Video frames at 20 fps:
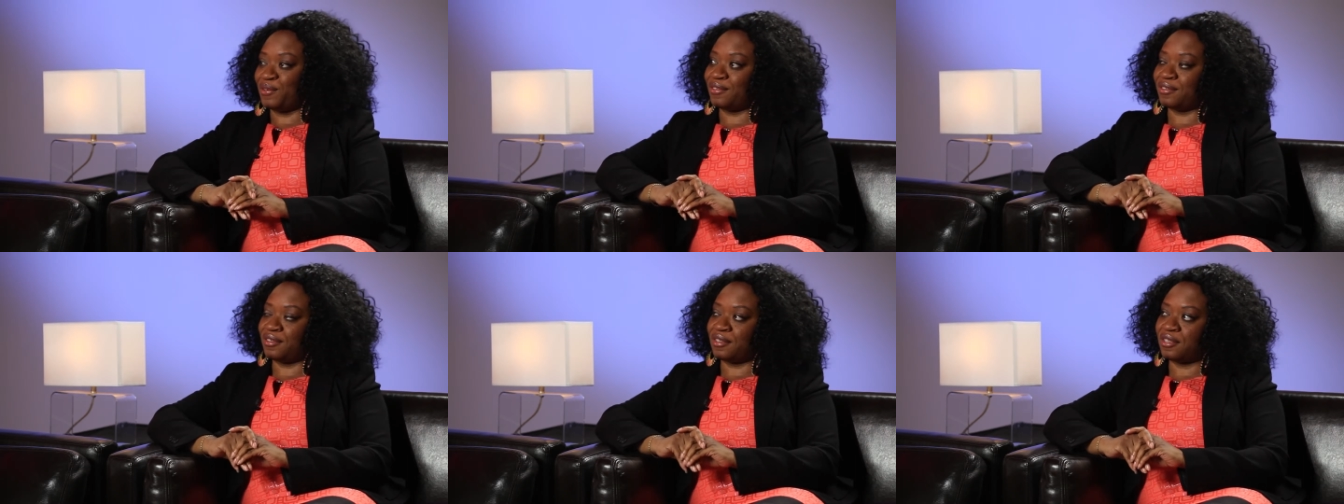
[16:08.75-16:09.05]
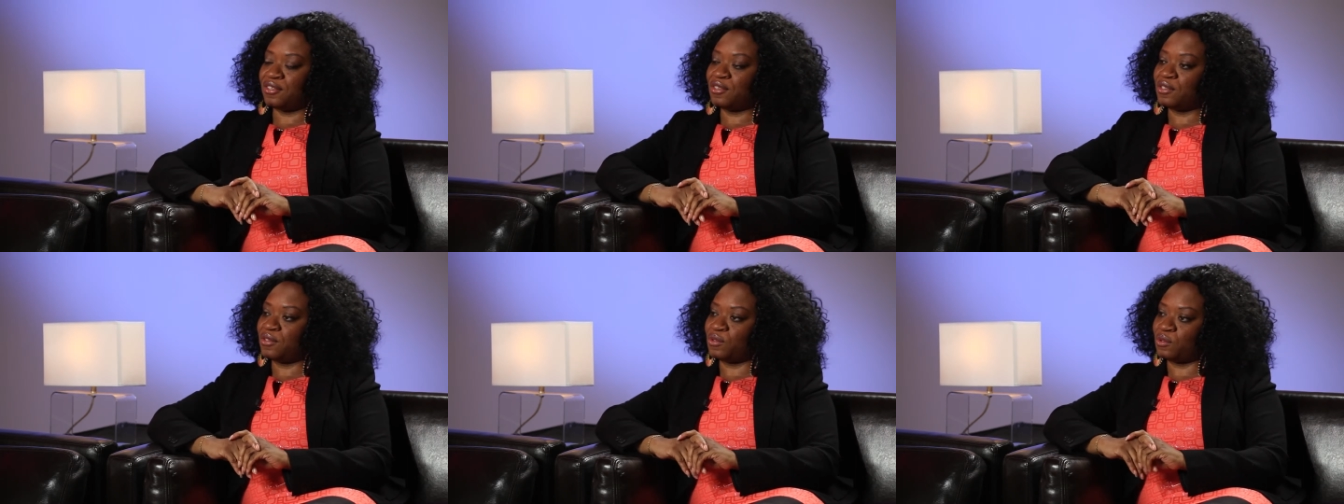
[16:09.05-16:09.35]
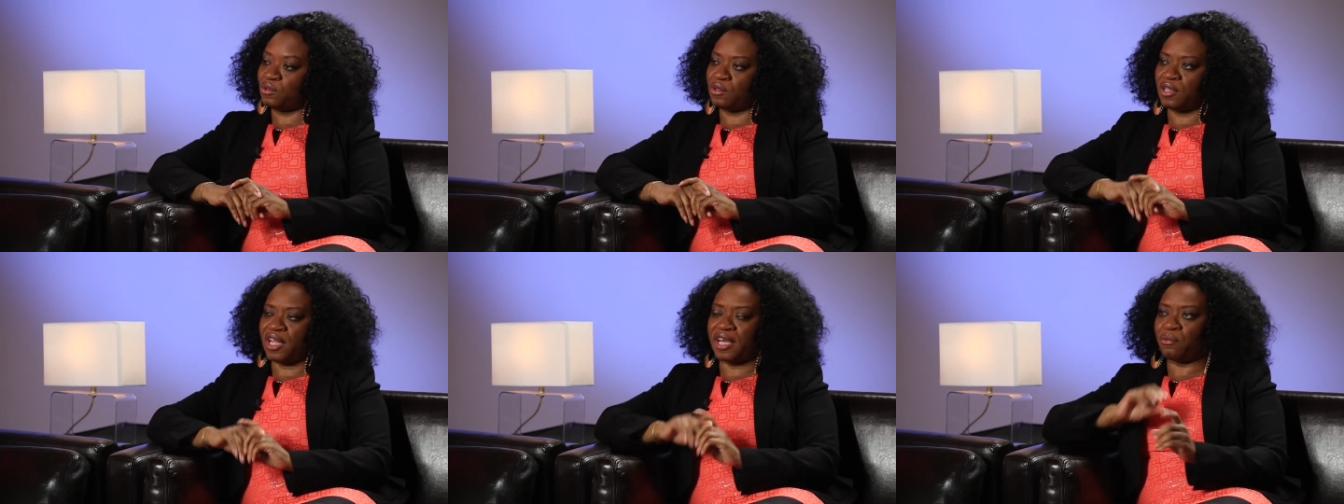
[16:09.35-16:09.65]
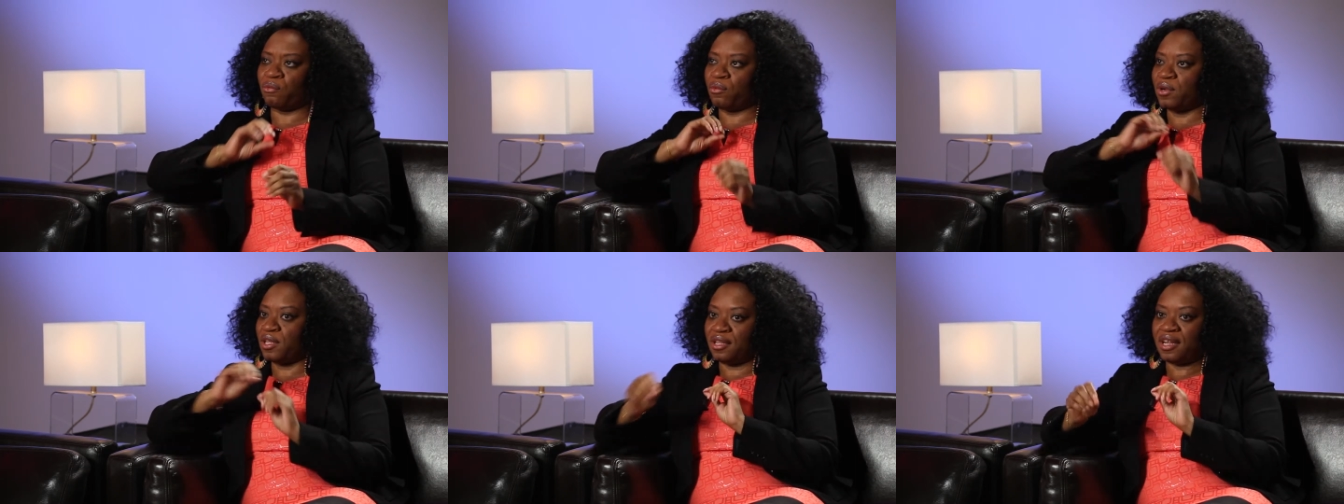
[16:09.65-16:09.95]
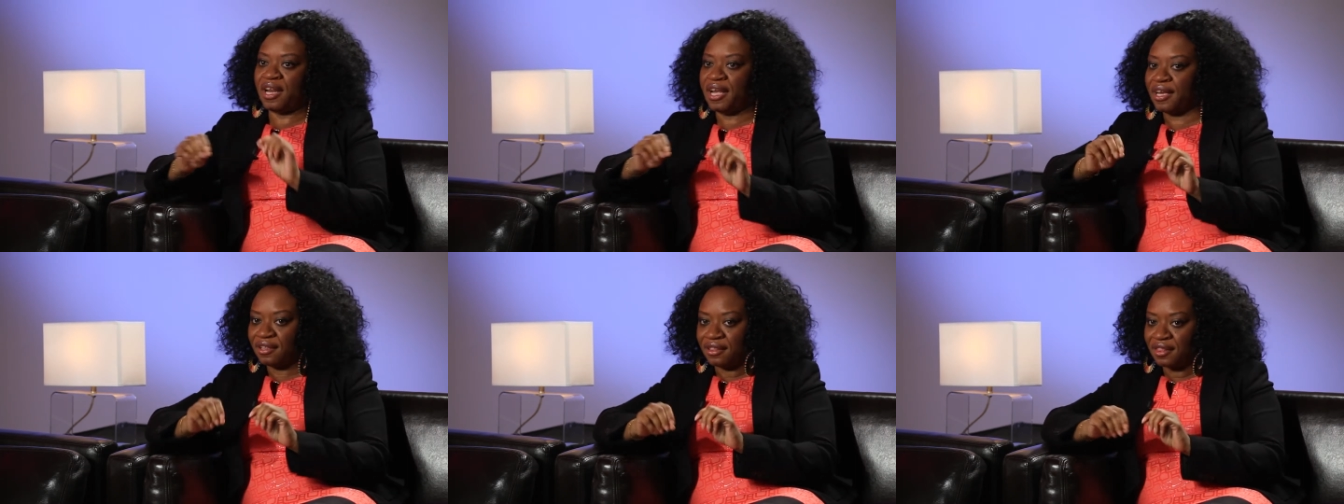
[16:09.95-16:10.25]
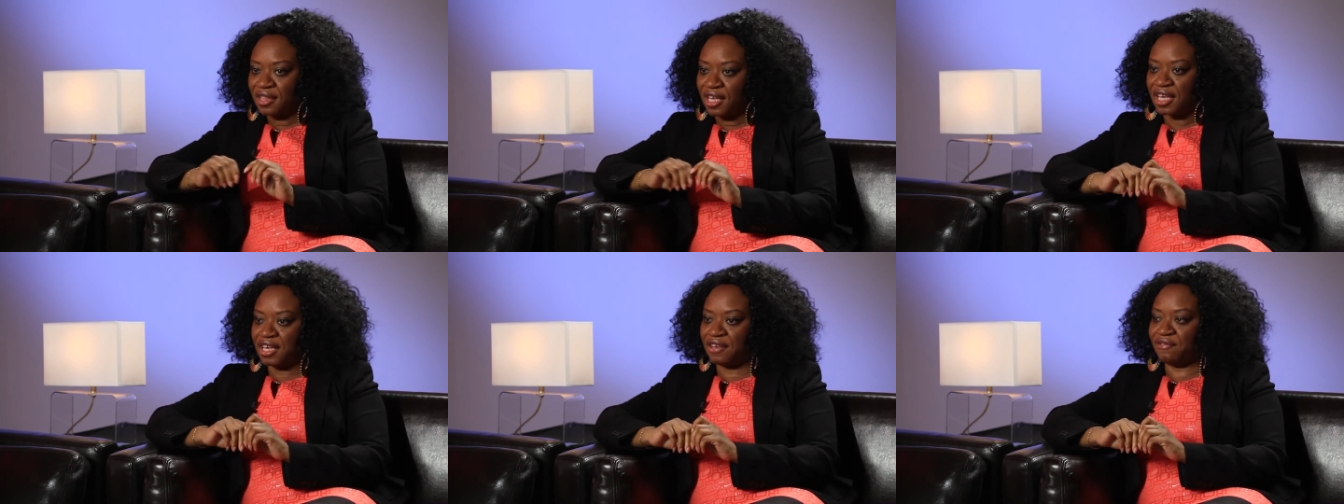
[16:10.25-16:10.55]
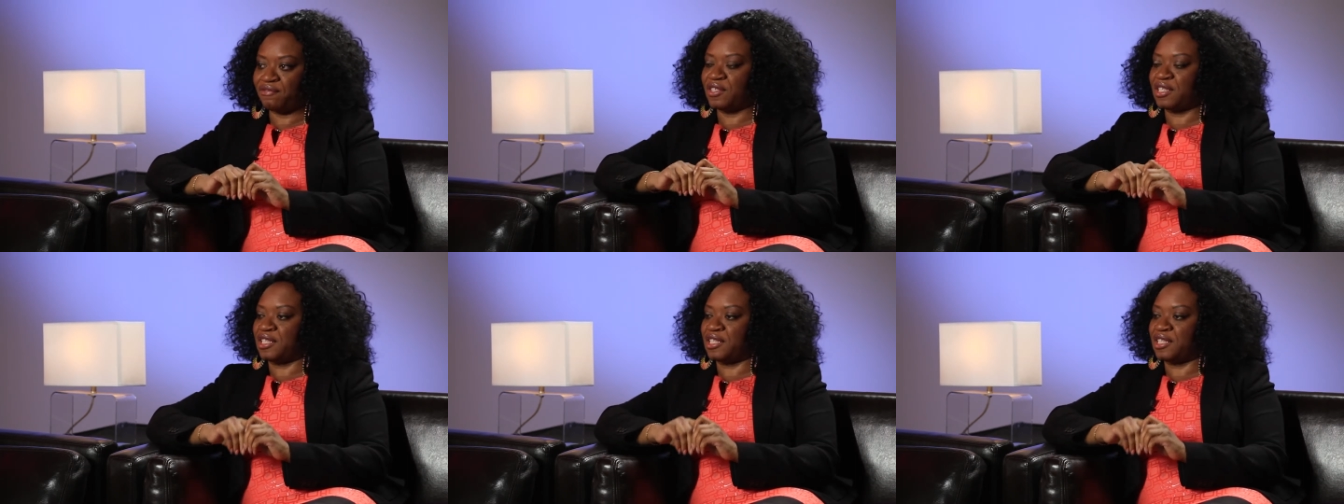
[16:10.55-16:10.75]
such as like one that I could think of